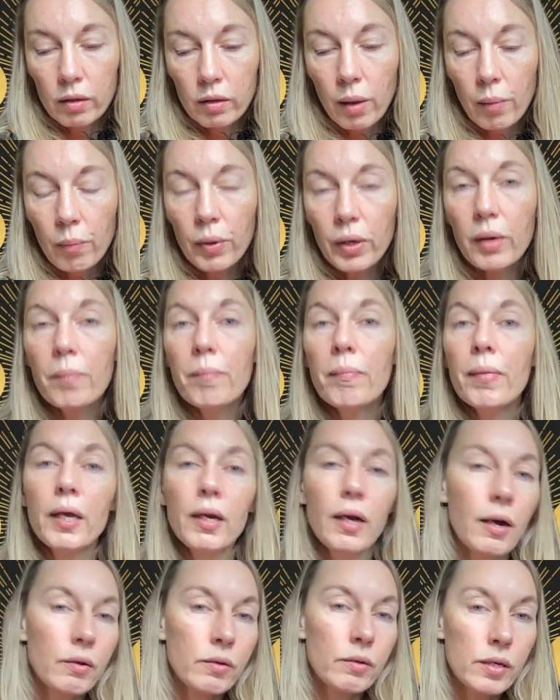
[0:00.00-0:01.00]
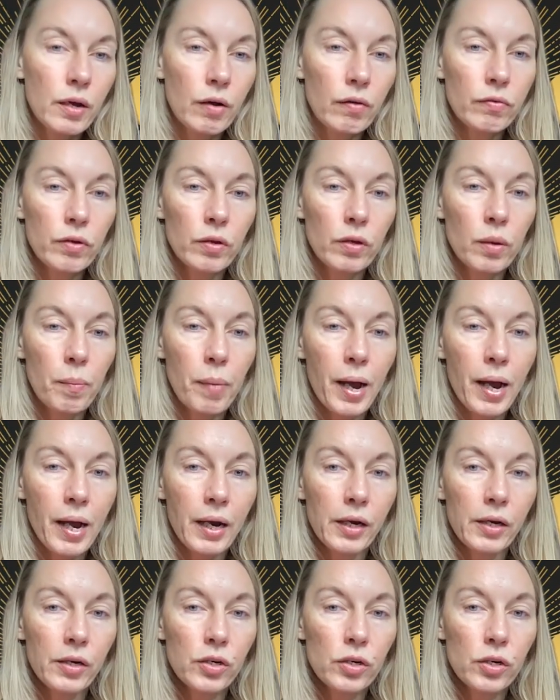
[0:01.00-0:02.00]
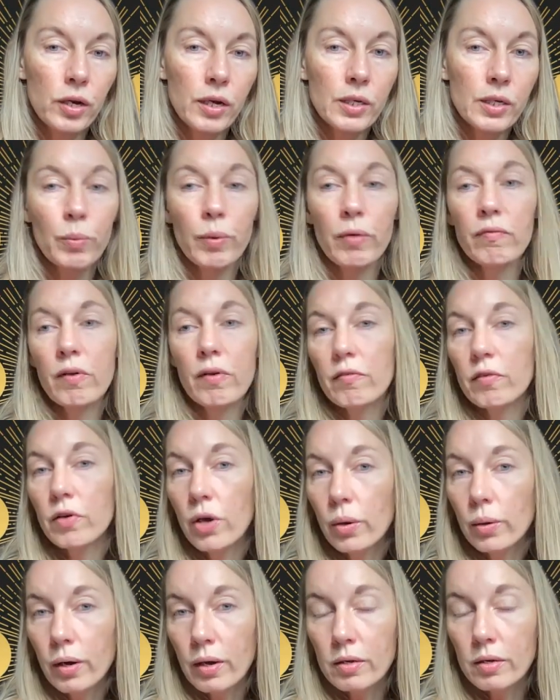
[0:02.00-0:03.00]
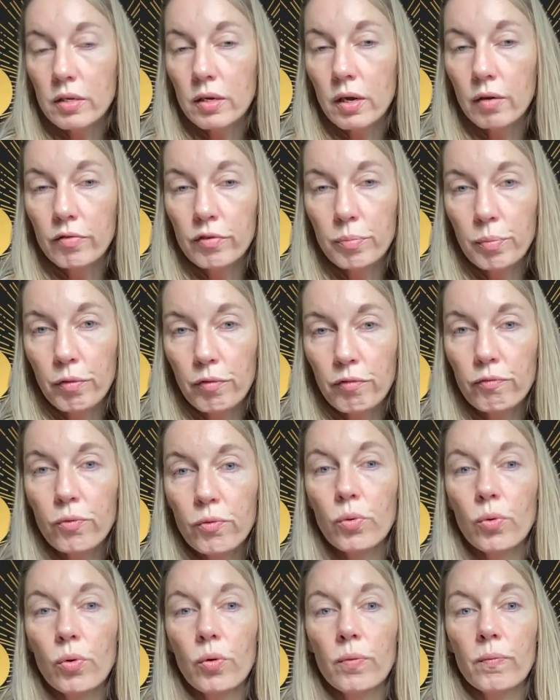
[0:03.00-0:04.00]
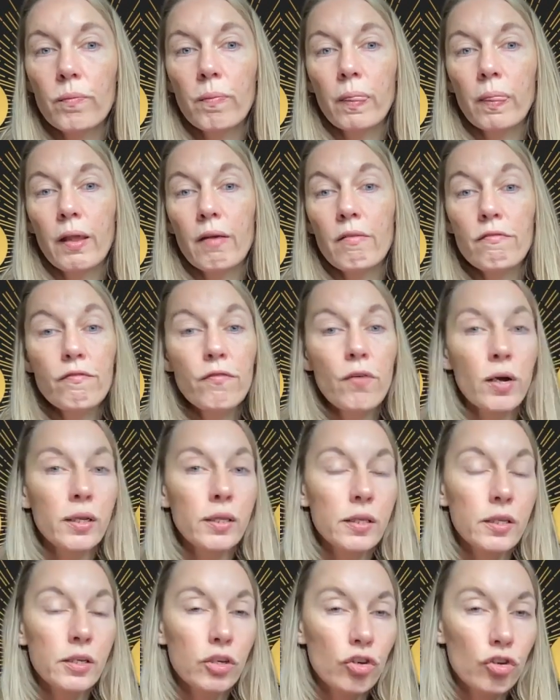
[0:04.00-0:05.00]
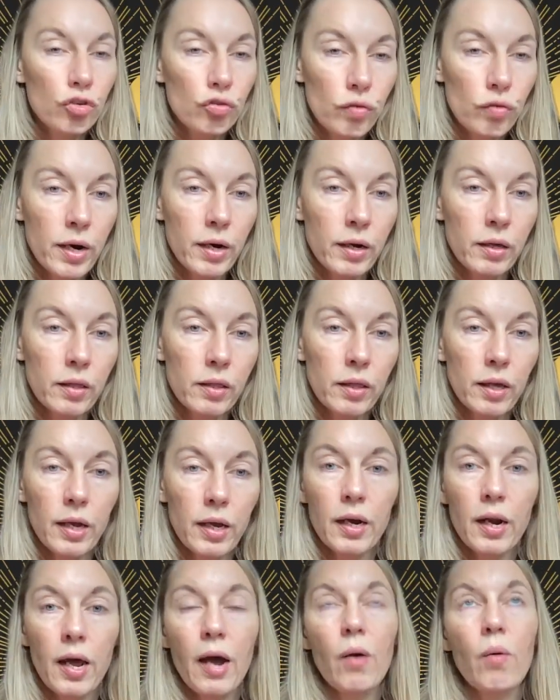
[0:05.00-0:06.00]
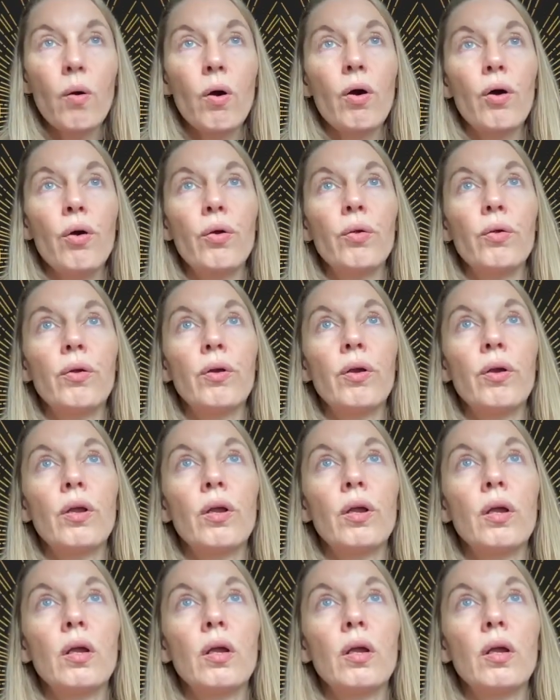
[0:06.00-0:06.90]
then we can meet ourselves on the page as we have never known ourselves before and find the strength in our own